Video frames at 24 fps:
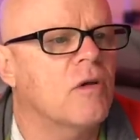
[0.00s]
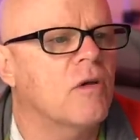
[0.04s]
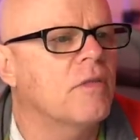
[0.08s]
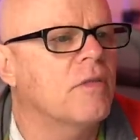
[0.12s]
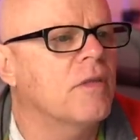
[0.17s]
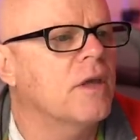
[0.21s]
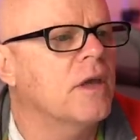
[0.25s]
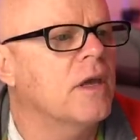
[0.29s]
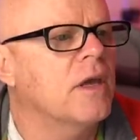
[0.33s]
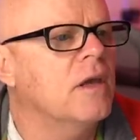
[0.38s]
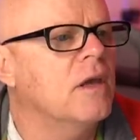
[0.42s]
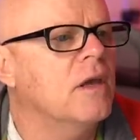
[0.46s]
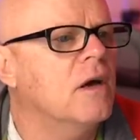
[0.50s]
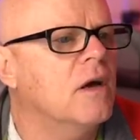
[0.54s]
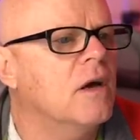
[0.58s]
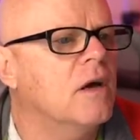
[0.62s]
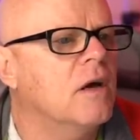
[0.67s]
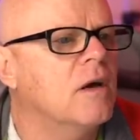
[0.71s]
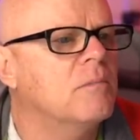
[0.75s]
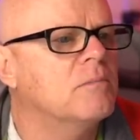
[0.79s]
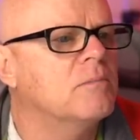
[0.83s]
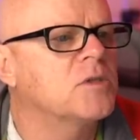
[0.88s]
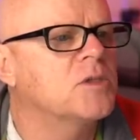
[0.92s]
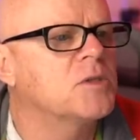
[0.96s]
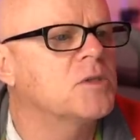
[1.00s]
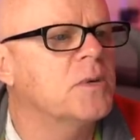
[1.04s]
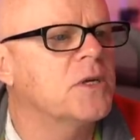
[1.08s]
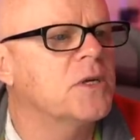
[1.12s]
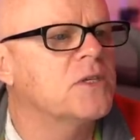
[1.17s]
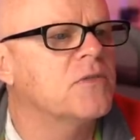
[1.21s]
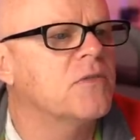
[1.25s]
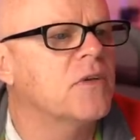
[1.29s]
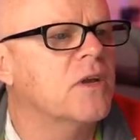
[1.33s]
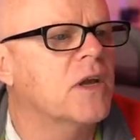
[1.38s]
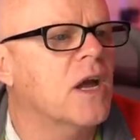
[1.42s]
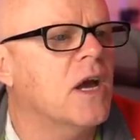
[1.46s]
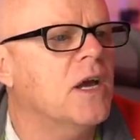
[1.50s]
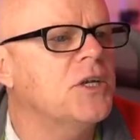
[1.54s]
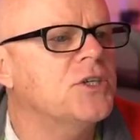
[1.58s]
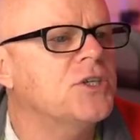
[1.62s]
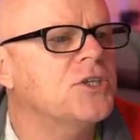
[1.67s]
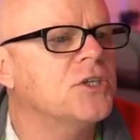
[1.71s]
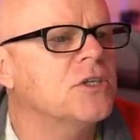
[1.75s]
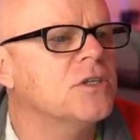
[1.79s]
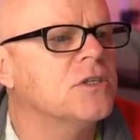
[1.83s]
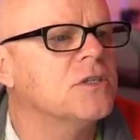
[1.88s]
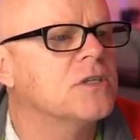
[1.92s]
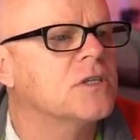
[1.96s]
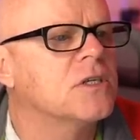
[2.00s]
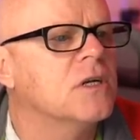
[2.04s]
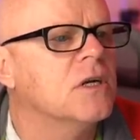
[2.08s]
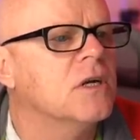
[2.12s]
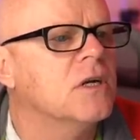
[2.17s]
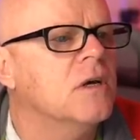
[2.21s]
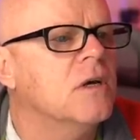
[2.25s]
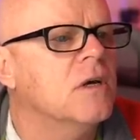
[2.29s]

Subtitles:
on the specifications.